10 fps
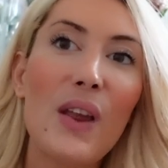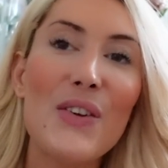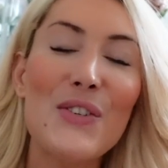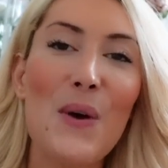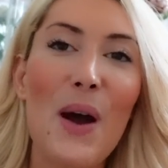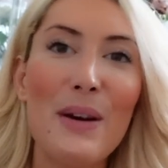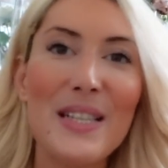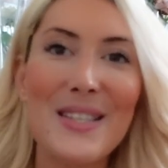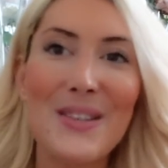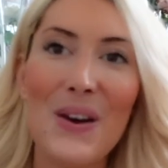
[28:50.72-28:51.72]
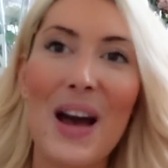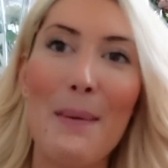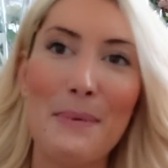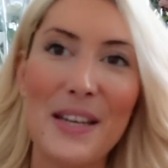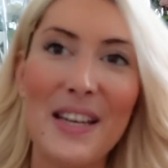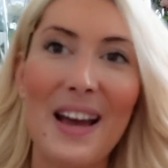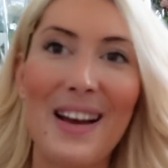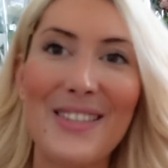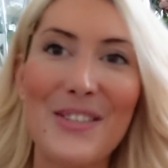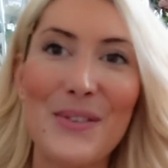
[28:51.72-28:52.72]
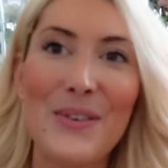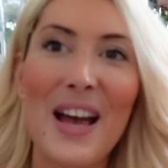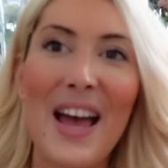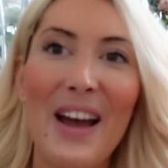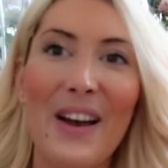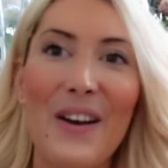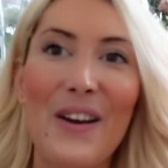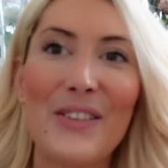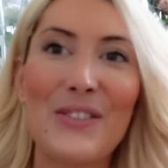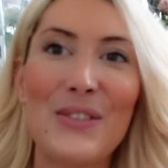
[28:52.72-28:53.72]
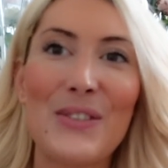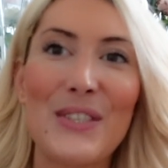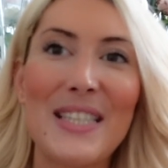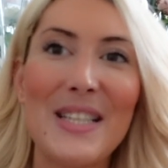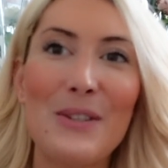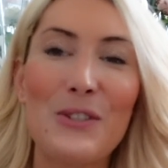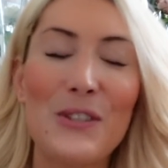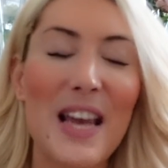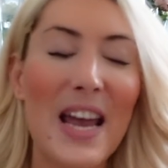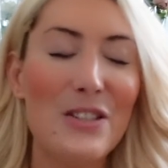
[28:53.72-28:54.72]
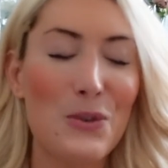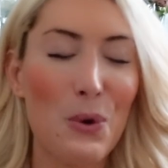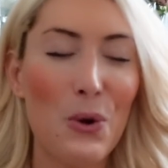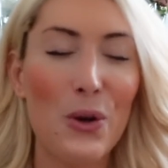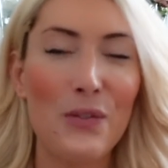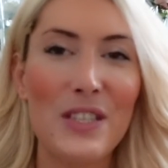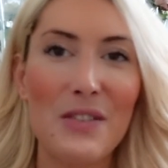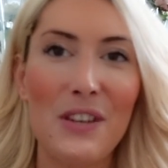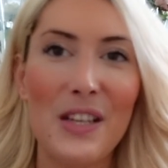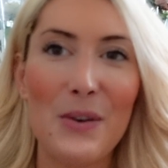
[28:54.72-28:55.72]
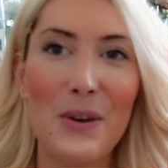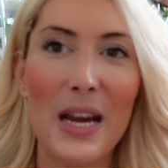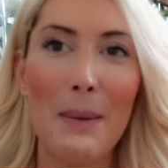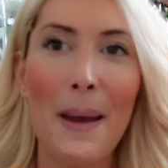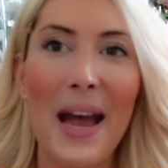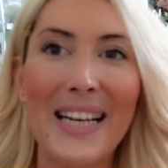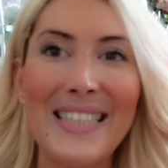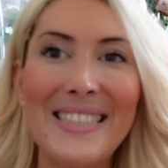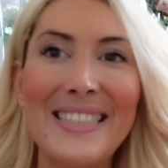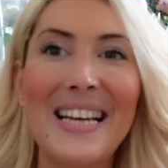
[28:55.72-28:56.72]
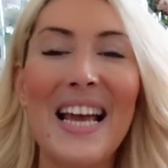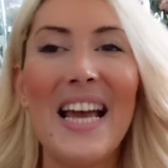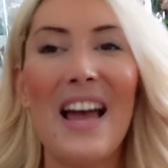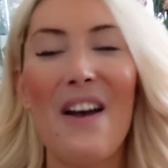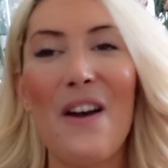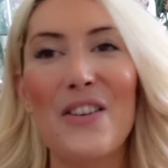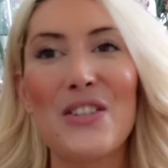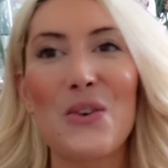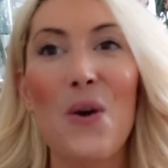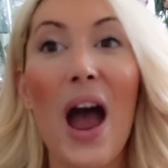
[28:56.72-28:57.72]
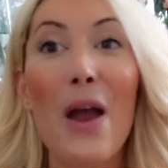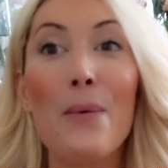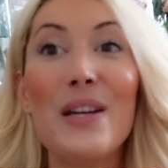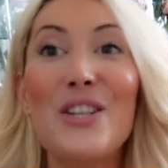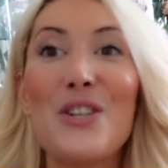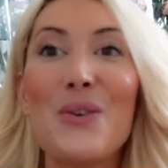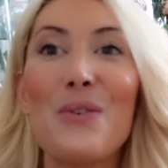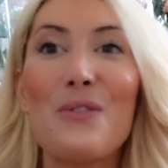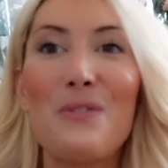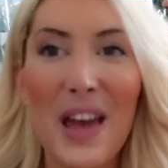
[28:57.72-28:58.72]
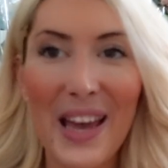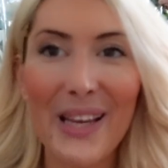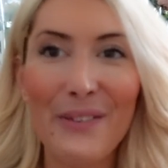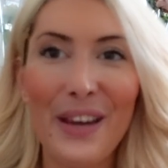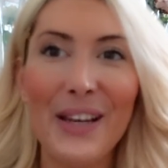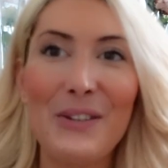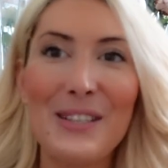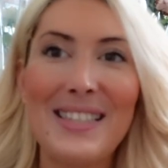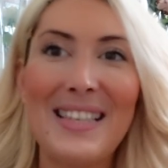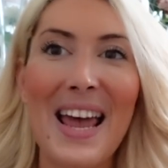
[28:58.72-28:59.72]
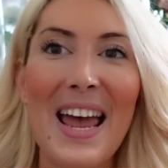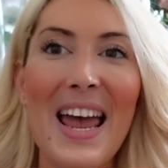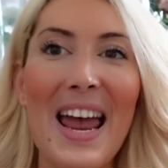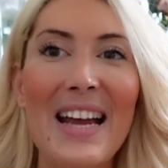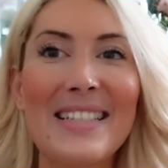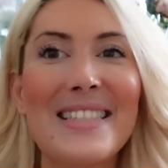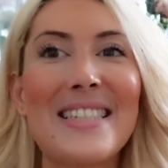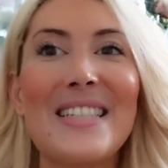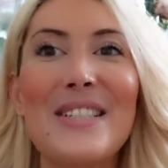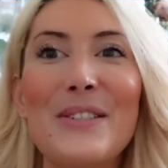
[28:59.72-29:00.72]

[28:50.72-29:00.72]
So I was so happy to see you today, to record this video in Paris. So I wish you a very, very good day and see